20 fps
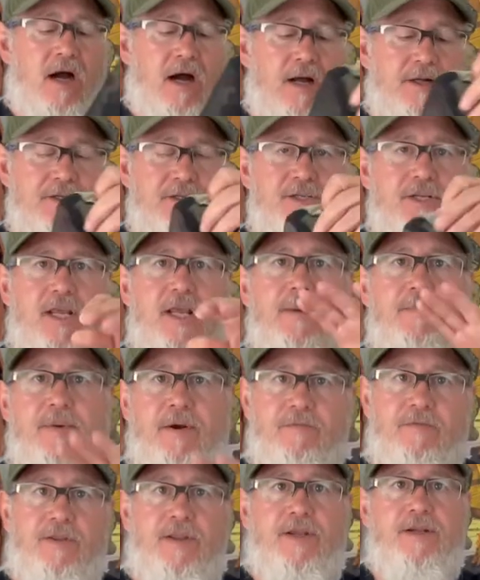Just to keep
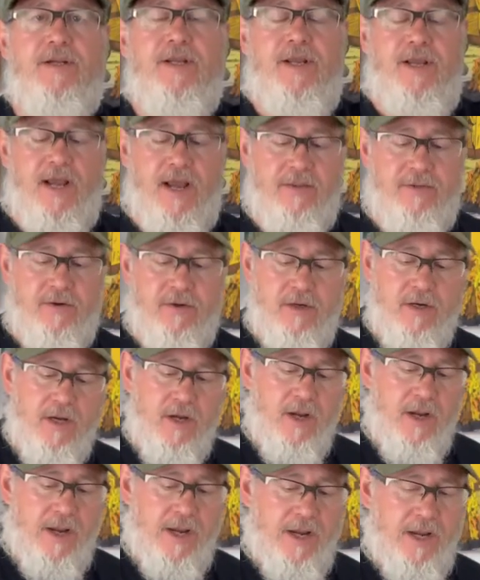everything together.
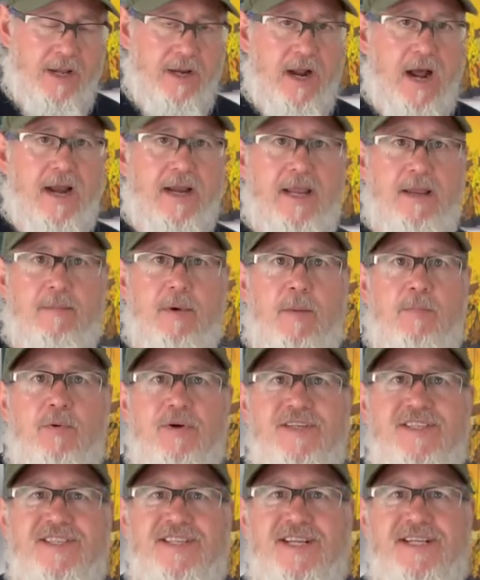And I came up
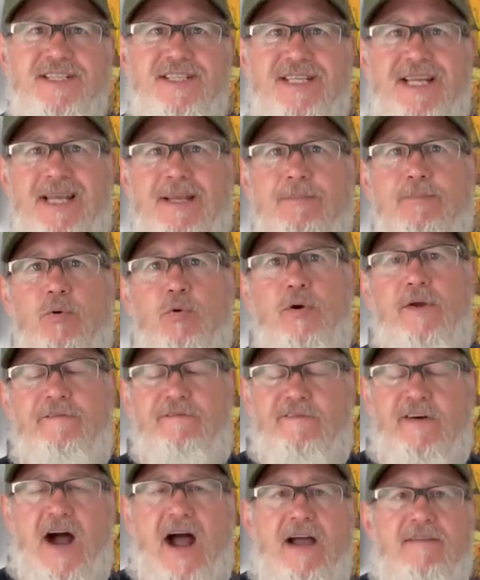with
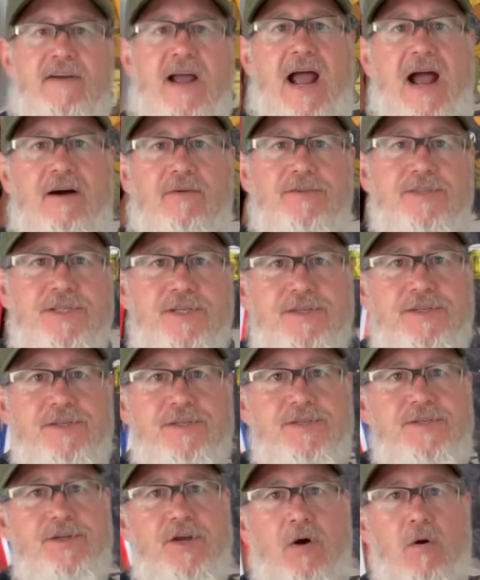16.5 ounces.
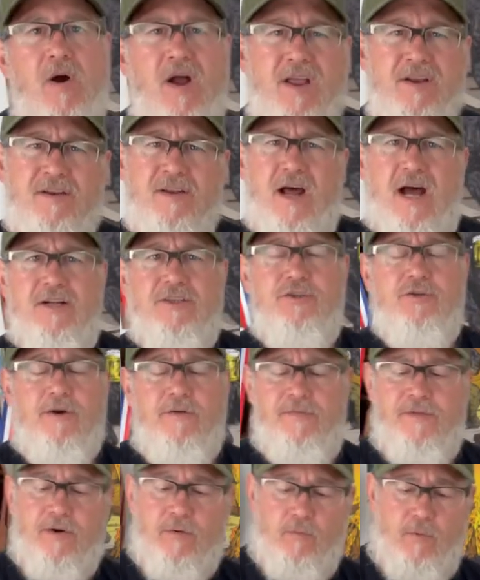And so not sure
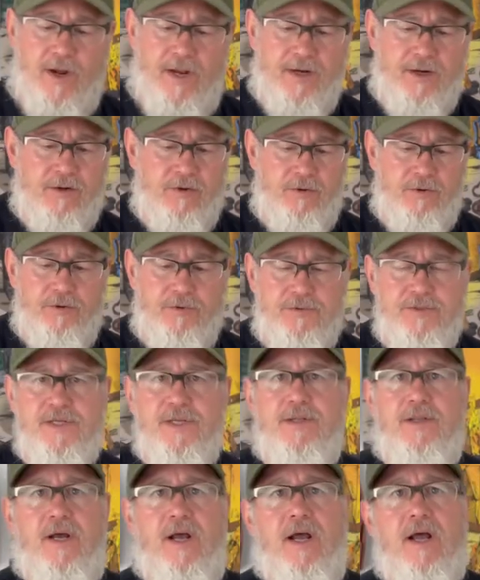if their weight
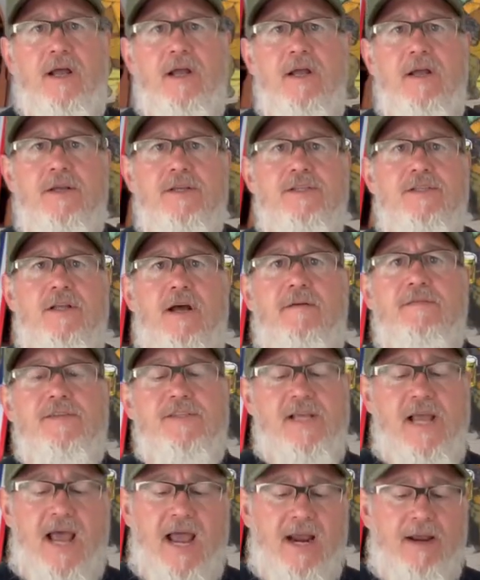includes the stuff
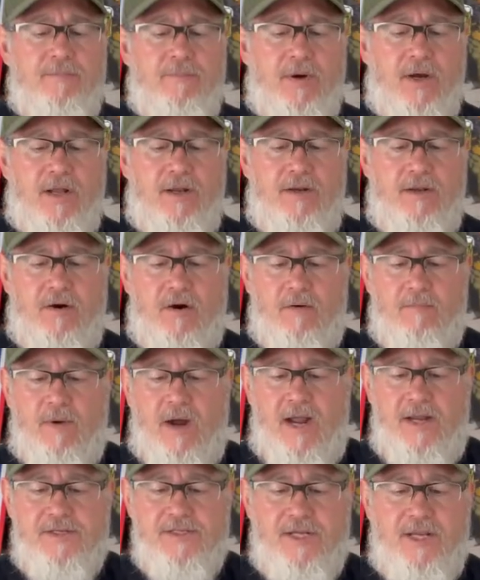sack, but on
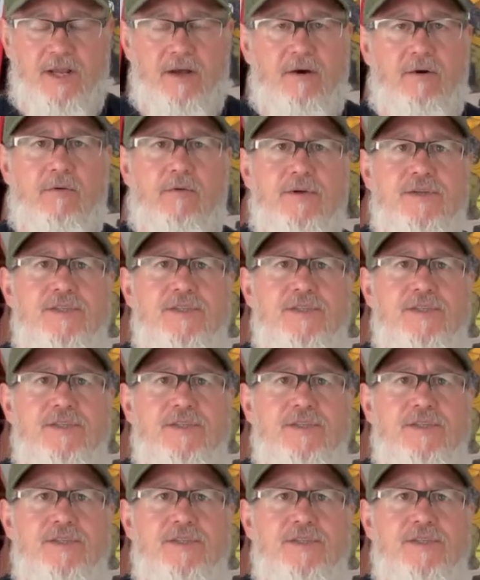my scale, it was